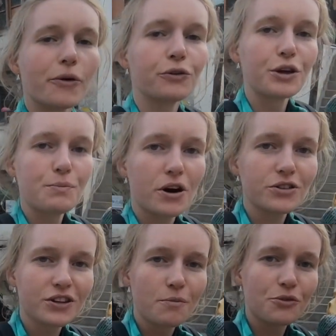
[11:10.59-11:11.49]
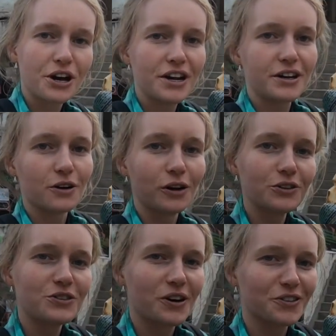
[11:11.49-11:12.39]
We bought some bread and all
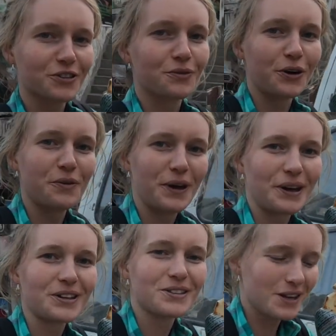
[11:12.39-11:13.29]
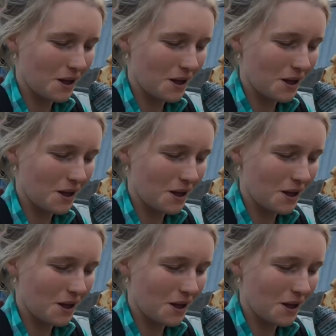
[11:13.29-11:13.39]
the dogs are following us.